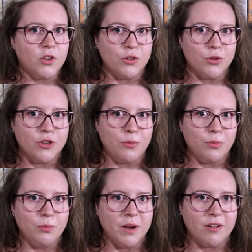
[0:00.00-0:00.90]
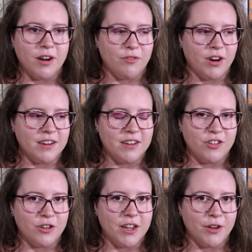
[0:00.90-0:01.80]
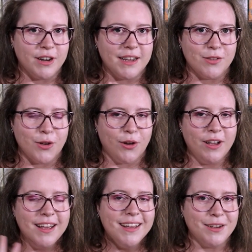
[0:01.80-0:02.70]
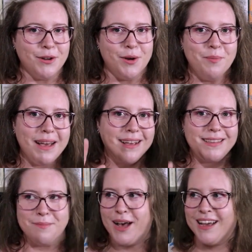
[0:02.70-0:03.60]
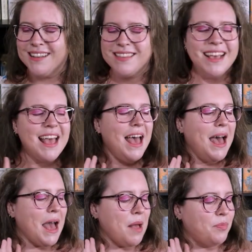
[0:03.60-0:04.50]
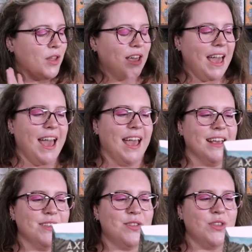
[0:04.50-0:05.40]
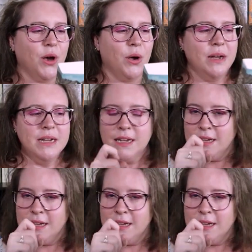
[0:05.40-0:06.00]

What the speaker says: She's also my creative writing teacher at uni, so, you know, biasy bias. Okay, so...